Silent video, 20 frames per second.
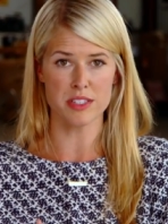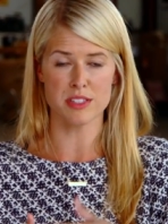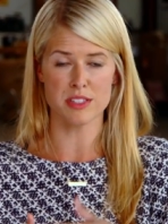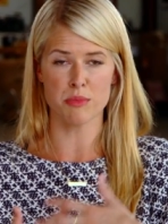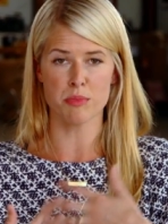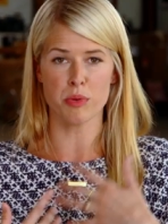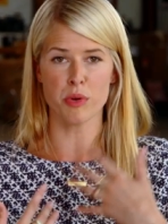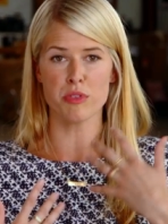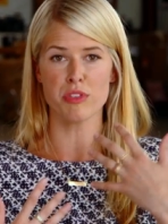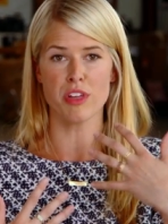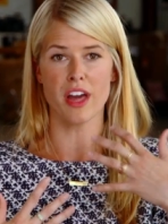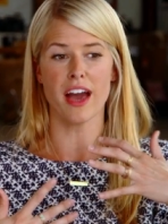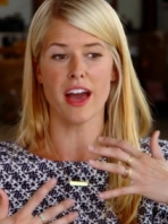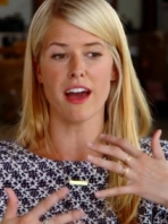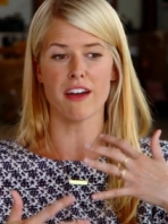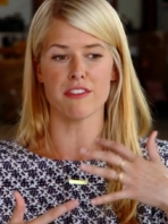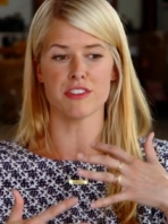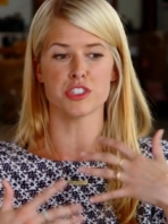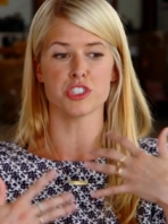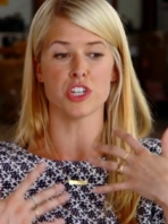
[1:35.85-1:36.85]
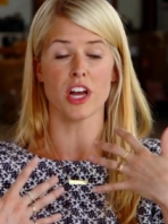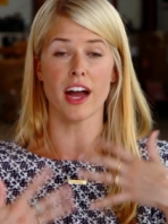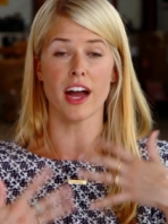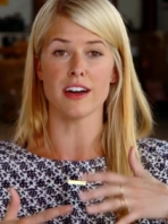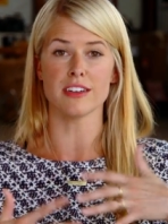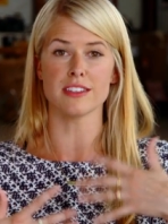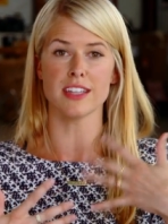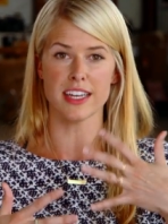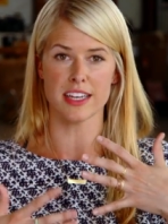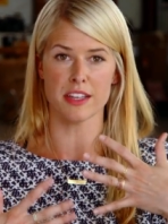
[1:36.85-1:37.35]
is they both have a
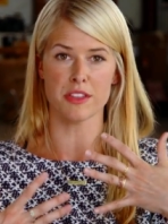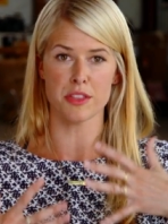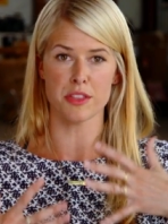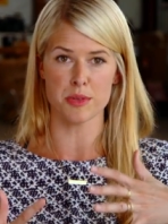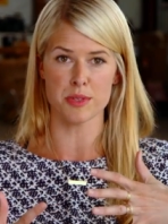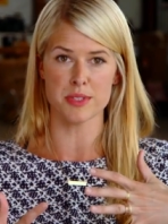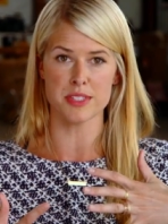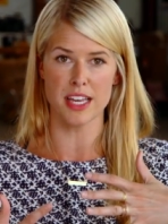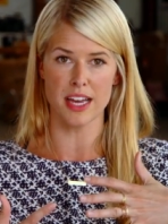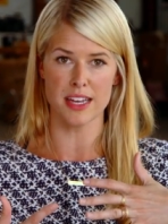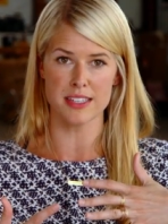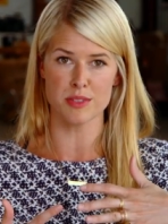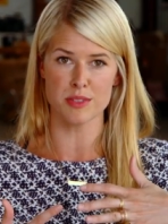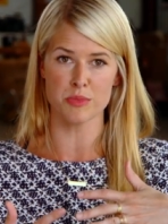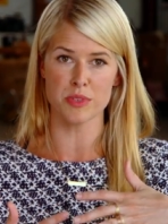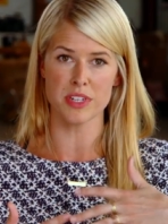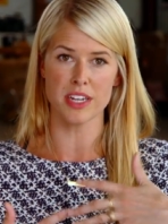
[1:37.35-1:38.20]
childlike enthusiasm